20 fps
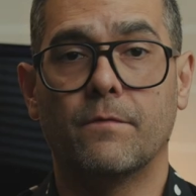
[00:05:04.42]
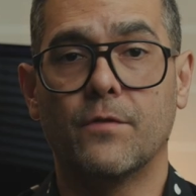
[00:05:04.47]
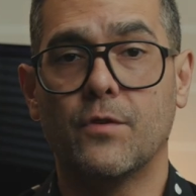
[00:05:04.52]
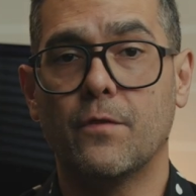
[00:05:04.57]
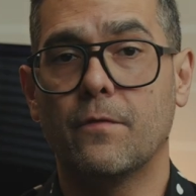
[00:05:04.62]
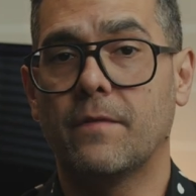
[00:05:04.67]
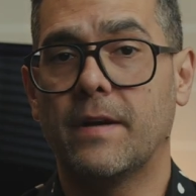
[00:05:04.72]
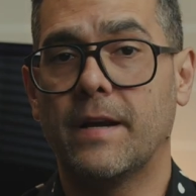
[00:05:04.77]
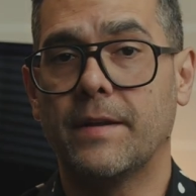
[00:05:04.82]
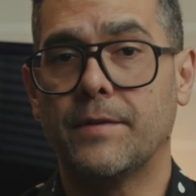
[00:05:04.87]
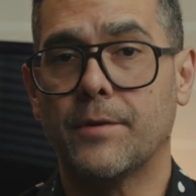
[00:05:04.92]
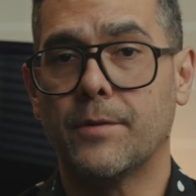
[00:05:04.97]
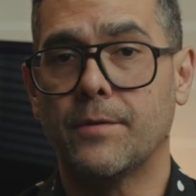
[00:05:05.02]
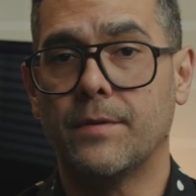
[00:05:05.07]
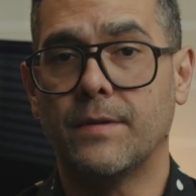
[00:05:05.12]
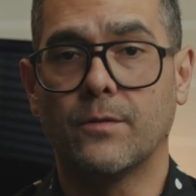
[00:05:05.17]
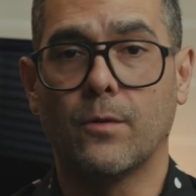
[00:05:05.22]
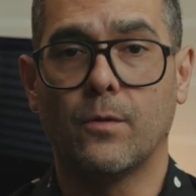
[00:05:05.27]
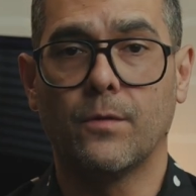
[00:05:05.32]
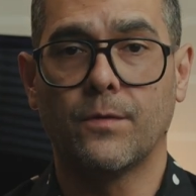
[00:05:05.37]
viewfinder
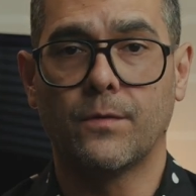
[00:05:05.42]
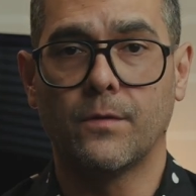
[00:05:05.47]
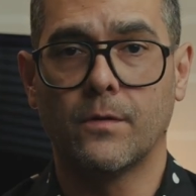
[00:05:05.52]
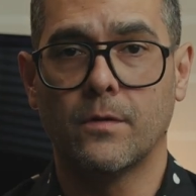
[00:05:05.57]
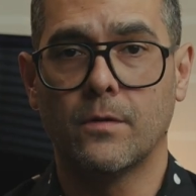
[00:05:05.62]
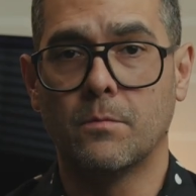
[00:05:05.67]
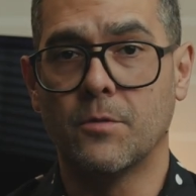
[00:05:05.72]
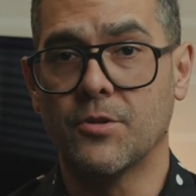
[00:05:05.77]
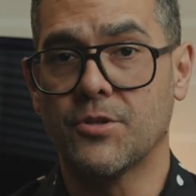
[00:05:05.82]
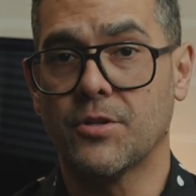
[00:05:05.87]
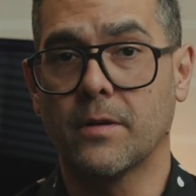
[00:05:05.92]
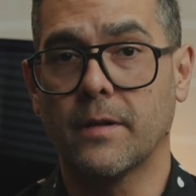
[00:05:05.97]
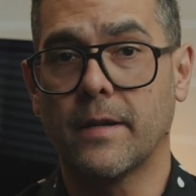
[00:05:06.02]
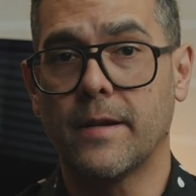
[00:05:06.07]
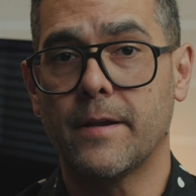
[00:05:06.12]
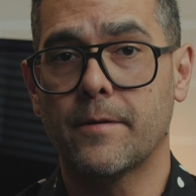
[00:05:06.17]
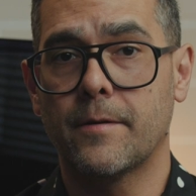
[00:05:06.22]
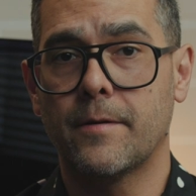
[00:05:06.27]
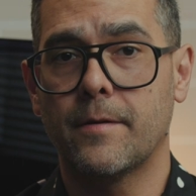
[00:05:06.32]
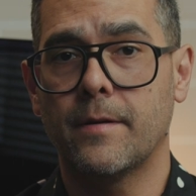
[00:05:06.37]
is also much
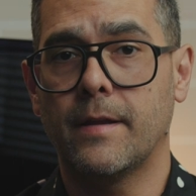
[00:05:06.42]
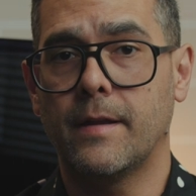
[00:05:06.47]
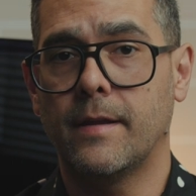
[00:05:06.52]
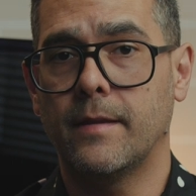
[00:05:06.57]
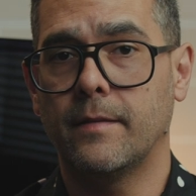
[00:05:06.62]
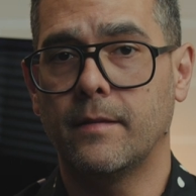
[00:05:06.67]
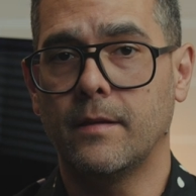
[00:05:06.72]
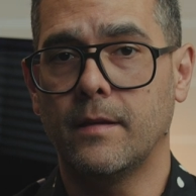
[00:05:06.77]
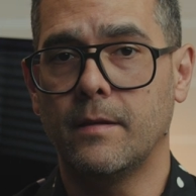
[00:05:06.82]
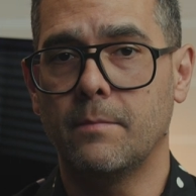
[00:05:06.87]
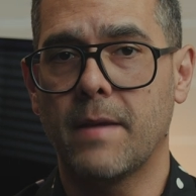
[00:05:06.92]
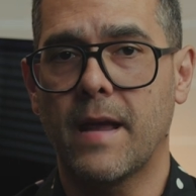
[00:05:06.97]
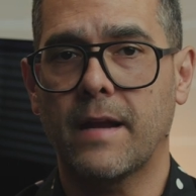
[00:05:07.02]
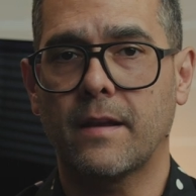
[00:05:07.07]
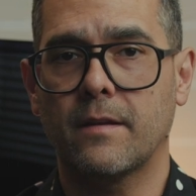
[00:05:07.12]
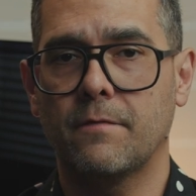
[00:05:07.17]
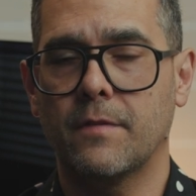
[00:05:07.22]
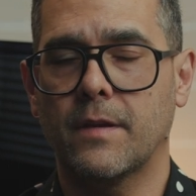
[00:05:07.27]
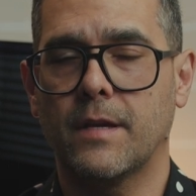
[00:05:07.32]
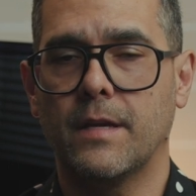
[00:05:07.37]
clearer, and the
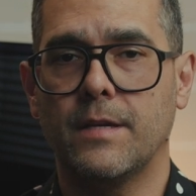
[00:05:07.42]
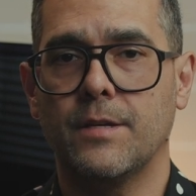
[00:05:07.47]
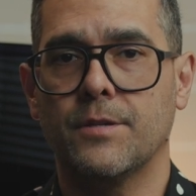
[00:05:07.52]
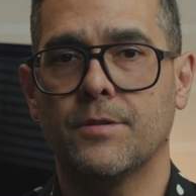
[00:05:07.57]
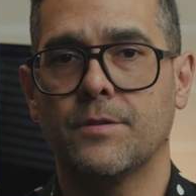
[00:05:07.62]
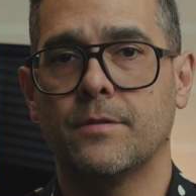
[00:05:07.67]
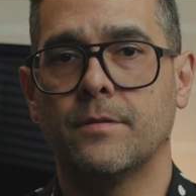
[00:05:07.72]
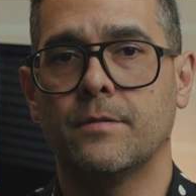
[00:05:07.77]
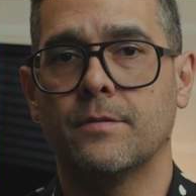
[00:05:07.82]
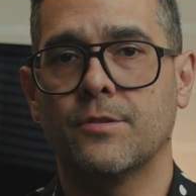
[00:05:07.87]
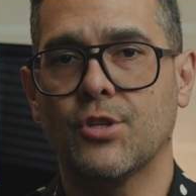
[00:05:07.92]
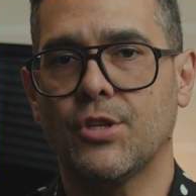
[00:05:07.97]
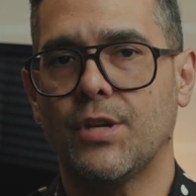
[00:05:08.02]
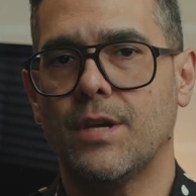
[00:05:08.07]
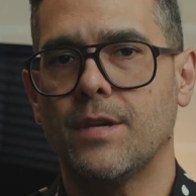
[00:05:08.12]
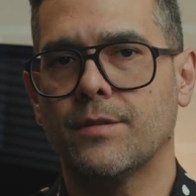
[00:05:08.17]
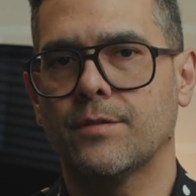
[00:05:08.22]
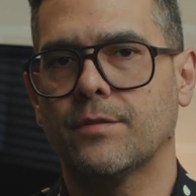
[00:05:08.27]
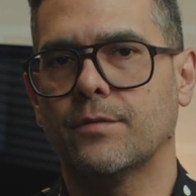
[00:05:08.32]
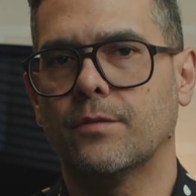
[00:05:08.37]
magnification
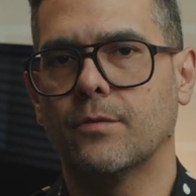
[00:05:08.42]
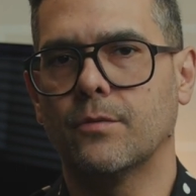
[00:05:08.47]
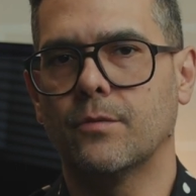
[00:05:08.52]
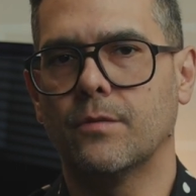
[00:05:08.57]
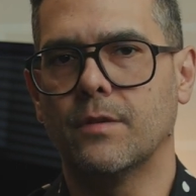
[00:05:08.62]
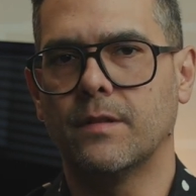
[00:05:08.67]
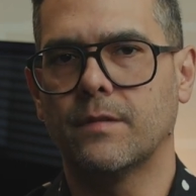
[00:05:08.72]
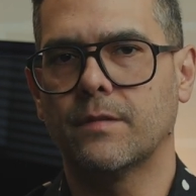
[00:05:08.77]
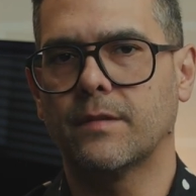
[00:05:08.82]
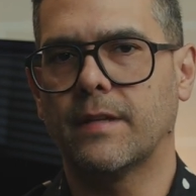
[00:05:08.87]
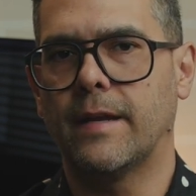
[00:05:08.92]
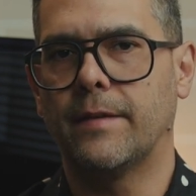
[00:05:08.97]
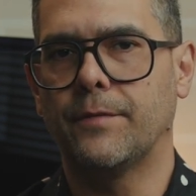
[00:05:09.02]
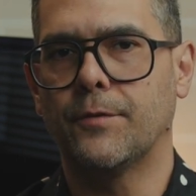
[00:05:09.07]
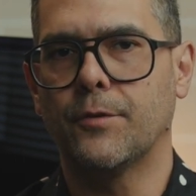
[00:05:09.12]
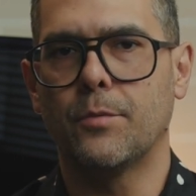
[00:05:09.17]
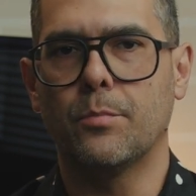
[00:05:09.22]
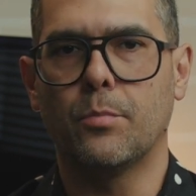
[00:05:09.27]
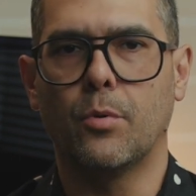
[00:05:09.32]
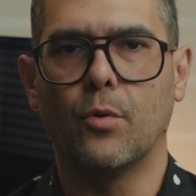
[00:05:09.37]
changed to the
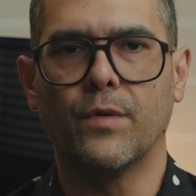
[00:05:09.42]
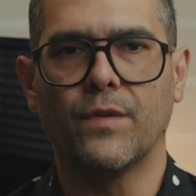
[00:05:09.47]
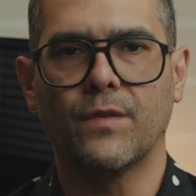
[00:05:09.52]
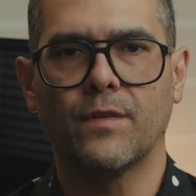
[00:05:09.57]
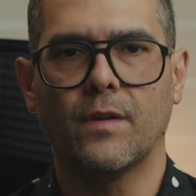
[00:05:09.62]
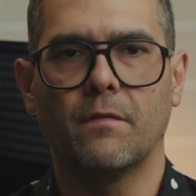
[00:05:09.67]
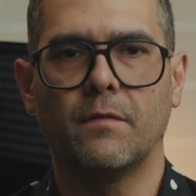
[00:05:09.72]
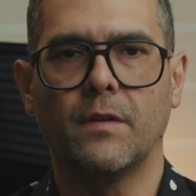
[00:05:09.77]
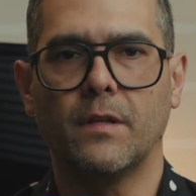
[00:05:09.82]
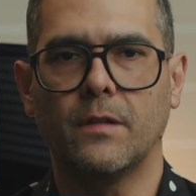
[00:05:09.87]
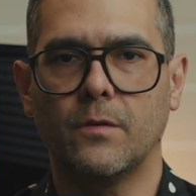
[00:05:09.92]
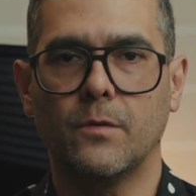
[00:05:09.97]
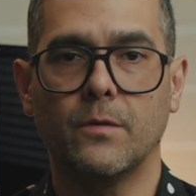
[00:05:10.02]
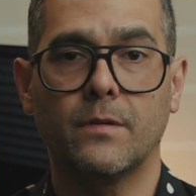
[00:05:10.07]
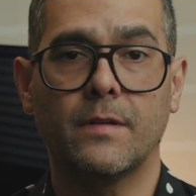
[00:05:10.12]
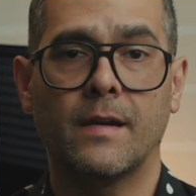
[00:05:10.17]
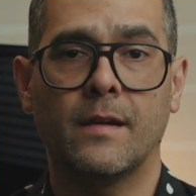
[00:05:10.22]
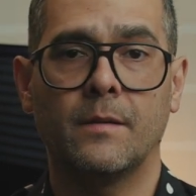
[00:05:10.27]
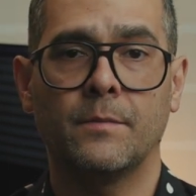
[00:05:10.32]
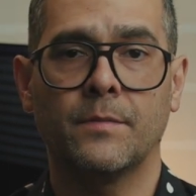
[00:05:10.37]
standard 0.72
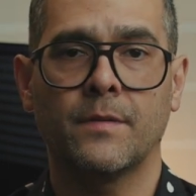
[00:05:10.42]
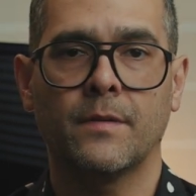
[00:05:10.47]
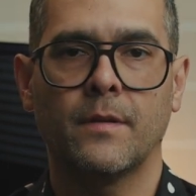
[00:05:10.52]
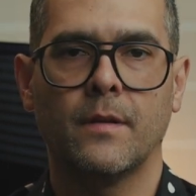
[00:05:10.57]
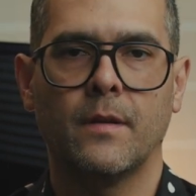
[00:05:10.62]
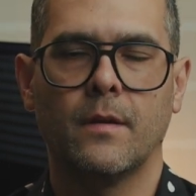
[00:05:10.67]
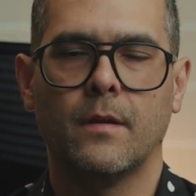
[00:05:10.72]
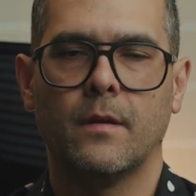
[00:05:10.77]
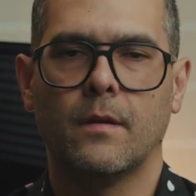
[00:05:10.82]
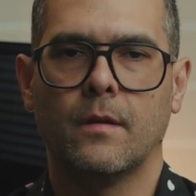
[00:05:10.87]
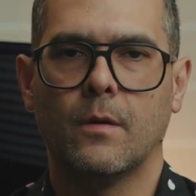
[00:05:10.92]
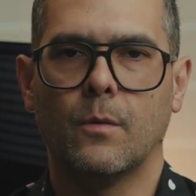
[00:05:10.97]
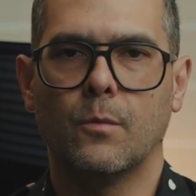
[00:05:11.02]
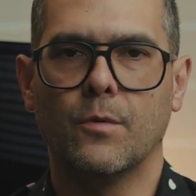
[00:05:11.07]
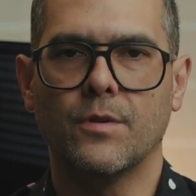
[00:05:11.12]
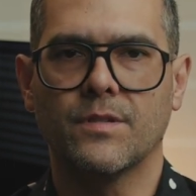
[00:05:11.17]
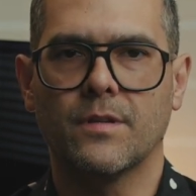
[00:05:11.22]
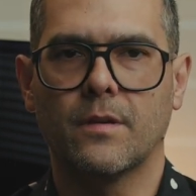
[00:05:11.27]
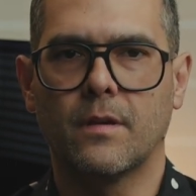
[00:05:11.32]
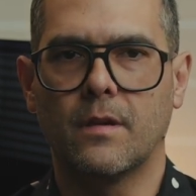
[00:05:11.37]
times,
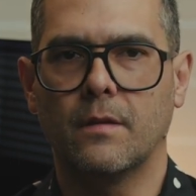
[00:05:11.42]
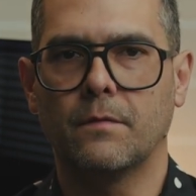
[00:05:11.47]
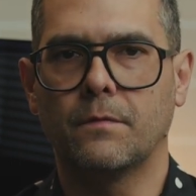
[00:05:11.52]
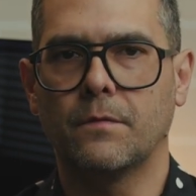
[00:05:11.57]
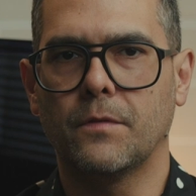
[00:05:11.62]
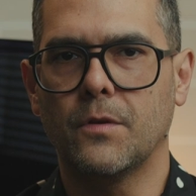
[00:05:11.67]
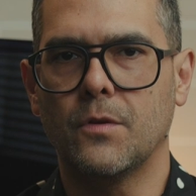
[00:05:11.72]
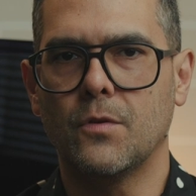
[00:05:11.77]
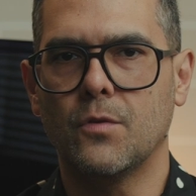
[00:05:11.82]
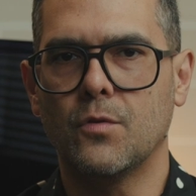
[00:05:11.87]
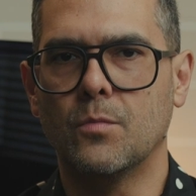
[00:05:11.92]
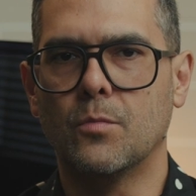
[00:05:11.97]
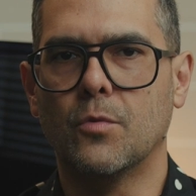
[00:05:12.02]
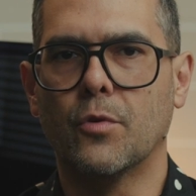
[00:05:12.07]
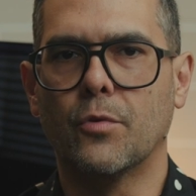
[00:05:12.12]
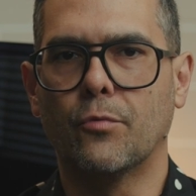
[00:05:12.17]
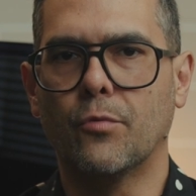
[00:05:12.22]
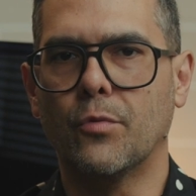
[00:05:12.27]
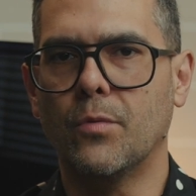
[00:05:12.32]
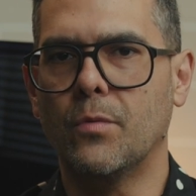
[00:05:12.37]
which gives you
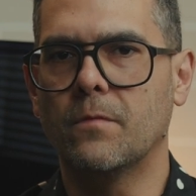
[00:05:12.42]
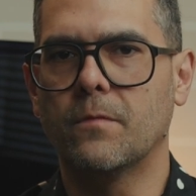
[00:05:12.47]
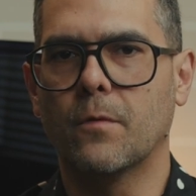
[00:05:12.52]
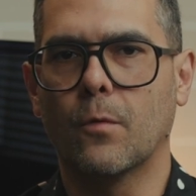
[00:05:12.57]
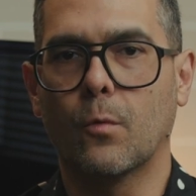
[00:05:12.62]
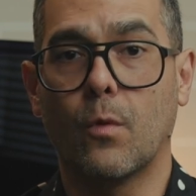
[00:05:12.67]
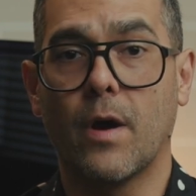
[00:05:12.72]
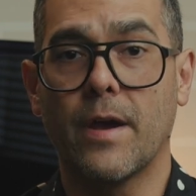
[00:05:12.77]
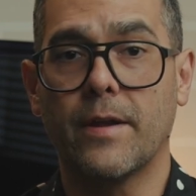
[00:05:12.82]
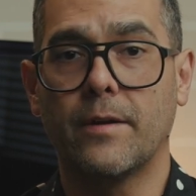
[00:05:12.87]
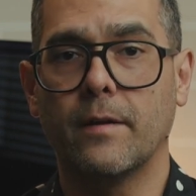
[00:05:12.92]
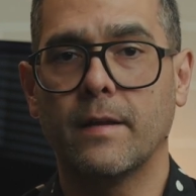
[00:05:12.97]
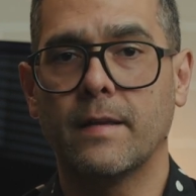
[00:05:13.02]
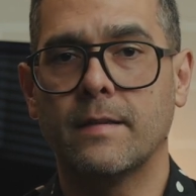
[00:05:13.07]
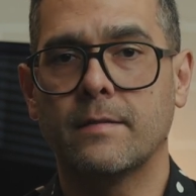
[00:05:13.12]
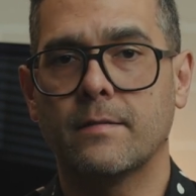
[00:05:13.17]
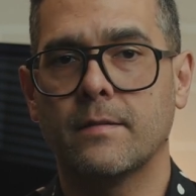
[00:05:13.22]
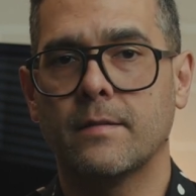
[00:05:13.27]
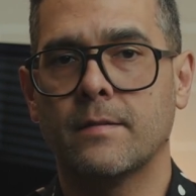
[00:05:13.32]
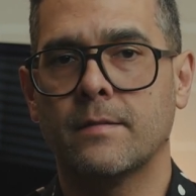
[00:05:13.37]
more room for wider
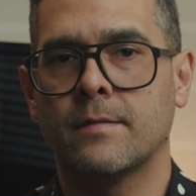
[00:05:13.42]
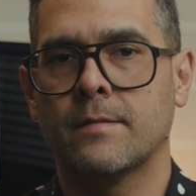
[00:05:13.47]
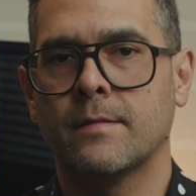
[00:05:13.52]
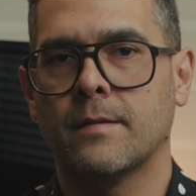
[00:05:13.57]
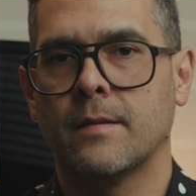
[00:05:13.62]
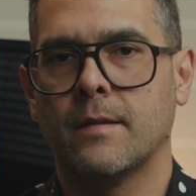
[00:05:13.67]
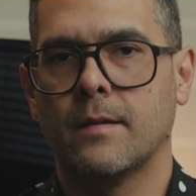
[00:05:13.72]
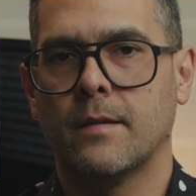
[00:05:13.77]
lenses.